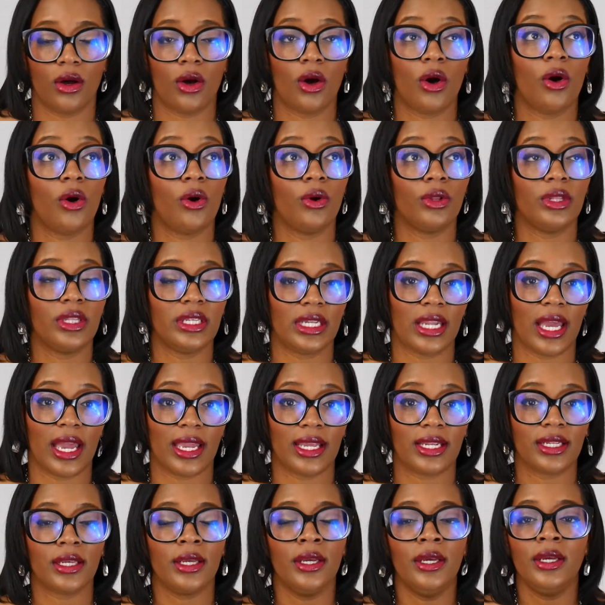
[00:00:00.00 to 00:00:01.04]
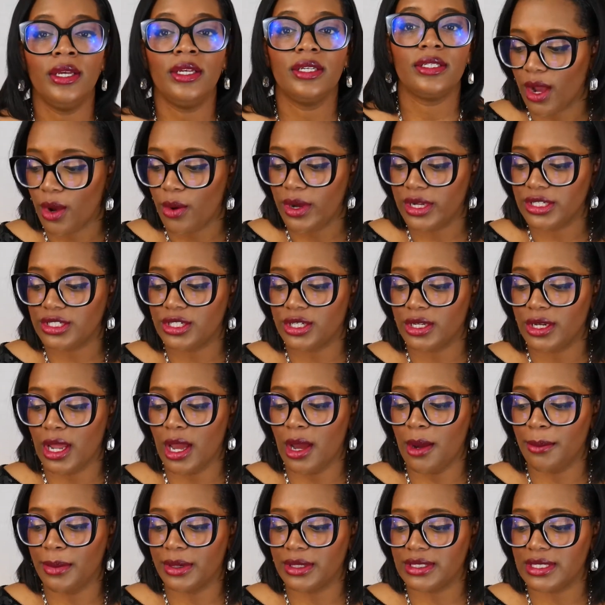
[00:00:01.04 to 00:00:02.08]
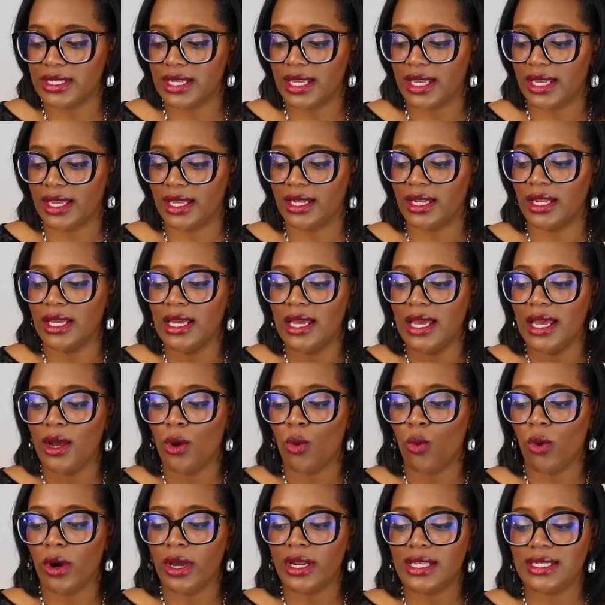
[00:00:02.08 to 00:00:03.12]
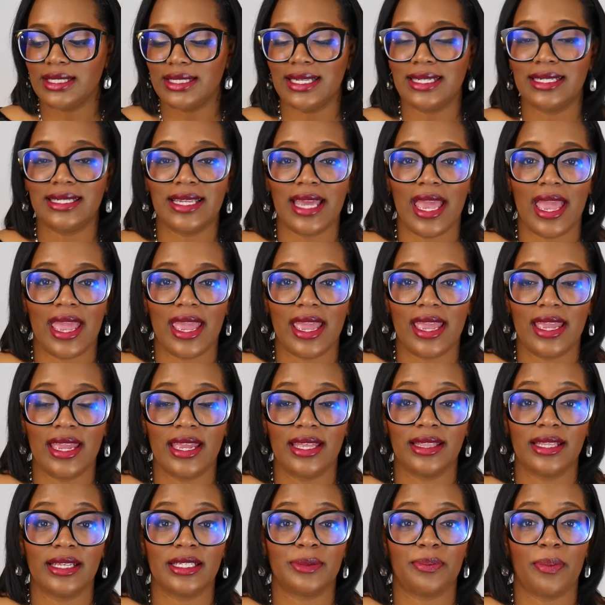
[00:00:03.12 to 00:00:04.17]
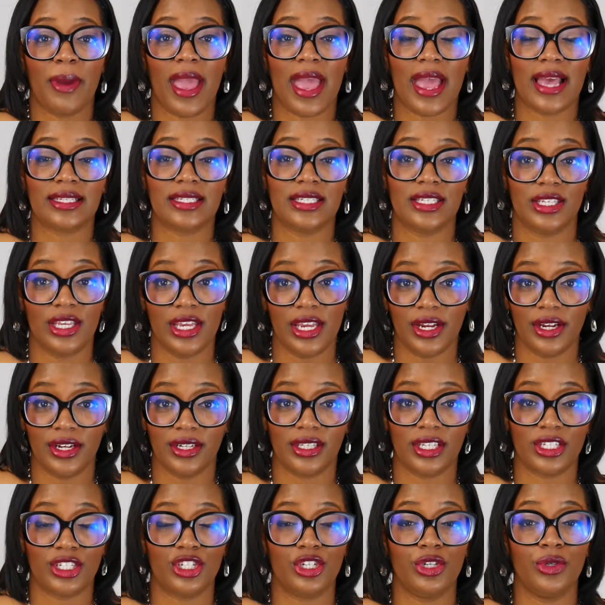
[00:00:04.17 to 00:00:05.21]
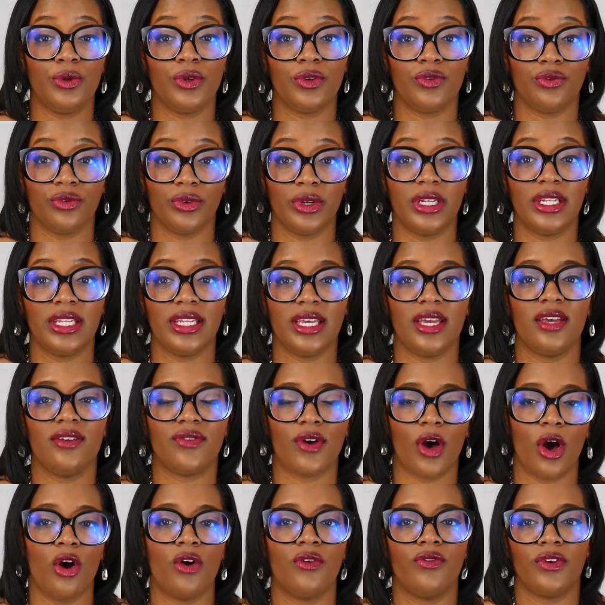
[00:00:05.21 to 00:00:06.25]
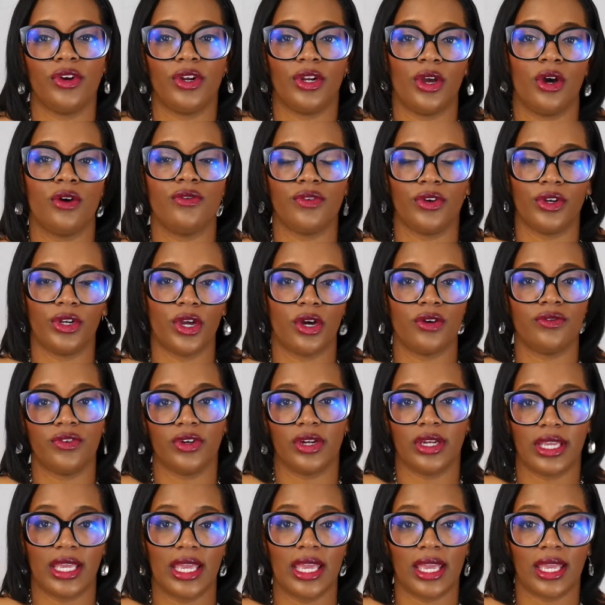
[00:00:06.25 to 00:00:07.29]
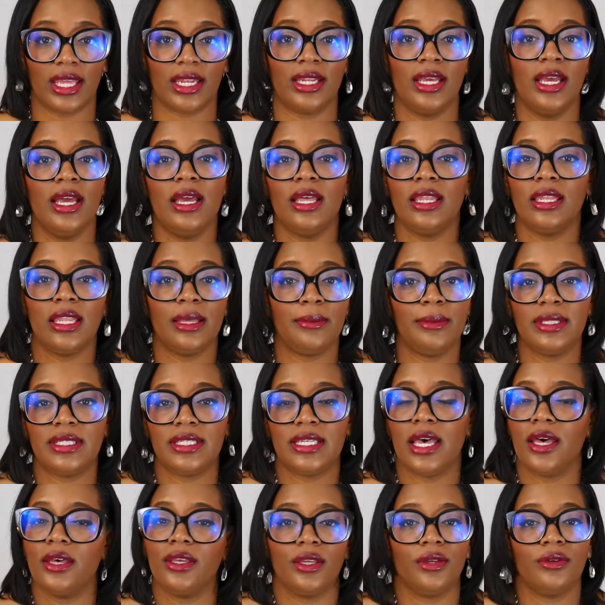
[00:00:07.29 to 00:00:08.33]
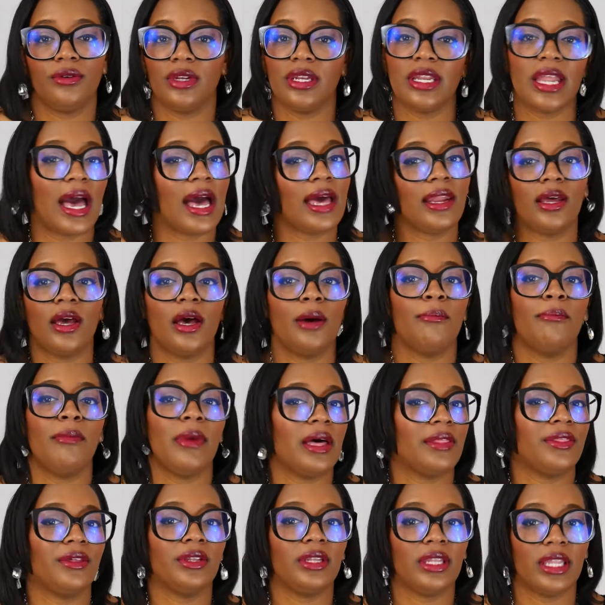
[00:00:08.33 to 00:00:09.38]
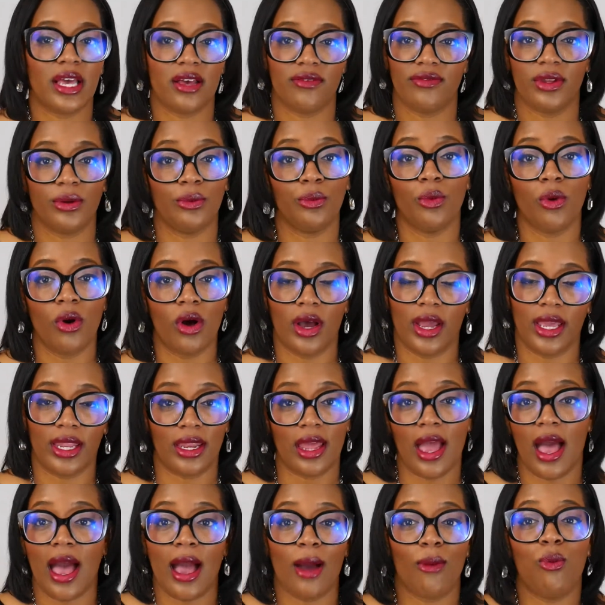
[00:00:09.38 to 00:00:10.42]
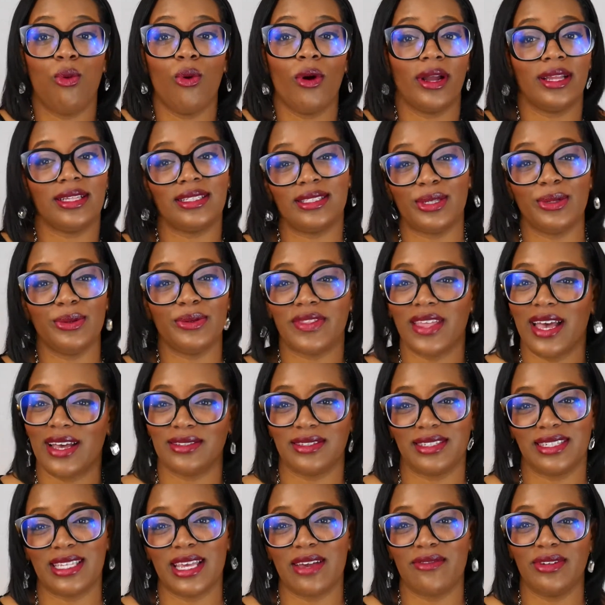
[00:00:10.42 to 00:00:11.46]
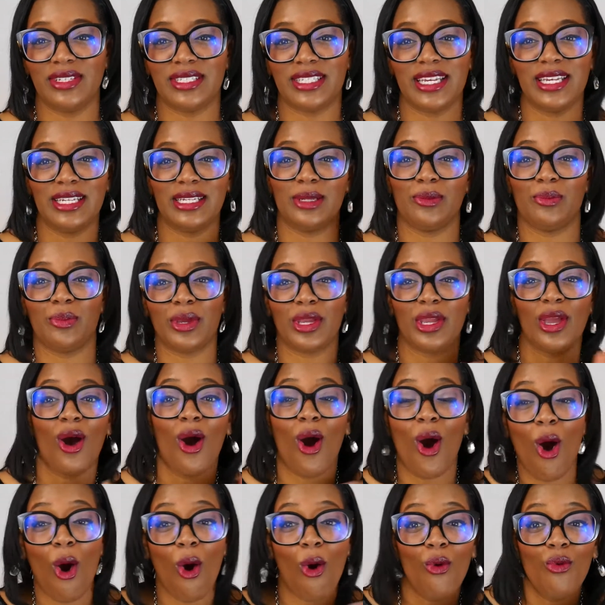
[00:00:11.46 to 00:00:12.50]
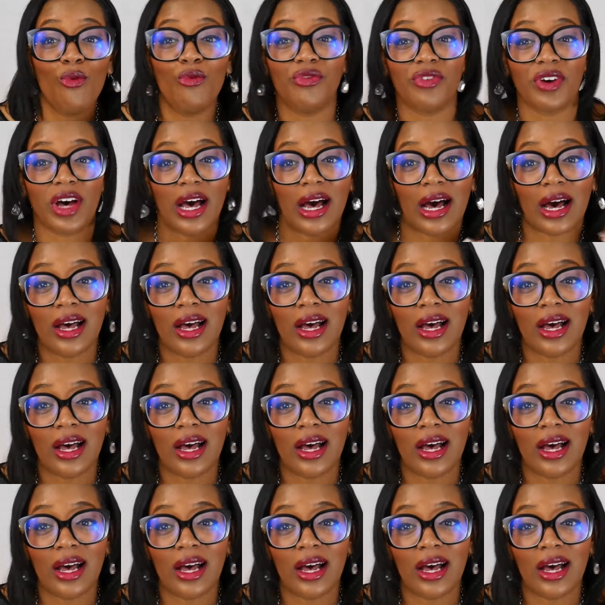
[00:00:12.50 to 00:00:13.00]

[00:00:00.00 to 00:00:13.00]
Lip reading: Holy night. Question number 10. What is a day in this past year that you would relive over and over and over again? Let me tell you, not a mother-loving one. I want 2017 to be over.